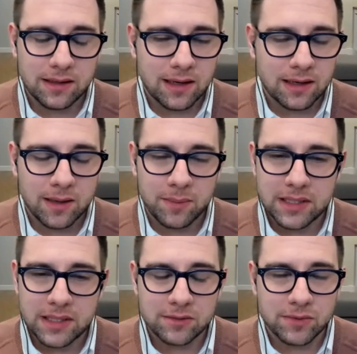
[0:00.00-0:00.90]
uh,
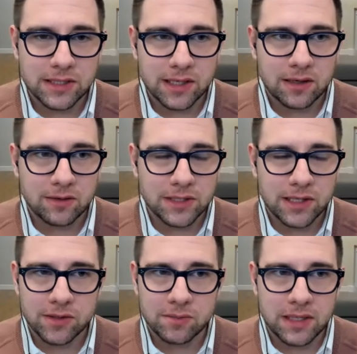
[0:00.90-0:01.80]
companies reach out reach
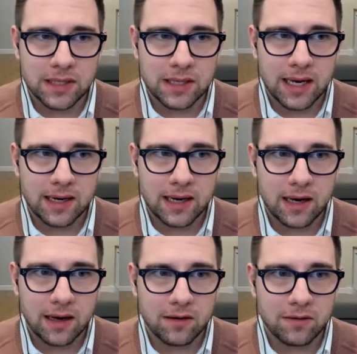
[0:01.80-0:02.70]
out to me that
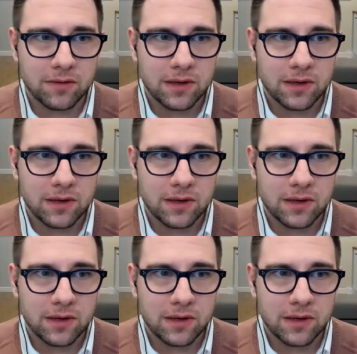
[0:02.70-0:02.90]
have